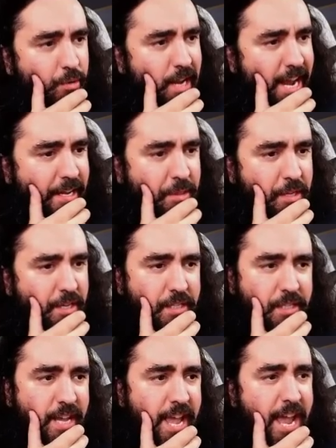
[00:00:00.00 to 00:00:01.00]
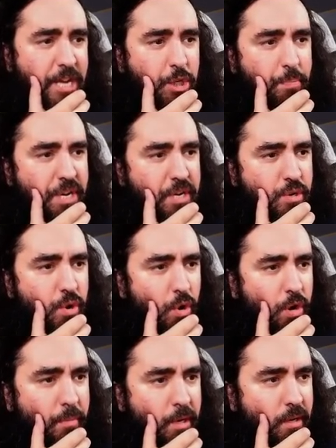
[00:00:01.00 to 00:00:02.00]
like this? Can't you be
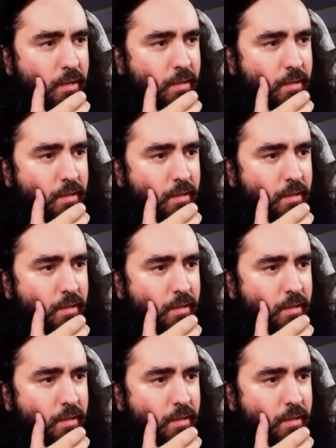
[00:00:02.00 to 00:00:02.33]
normal?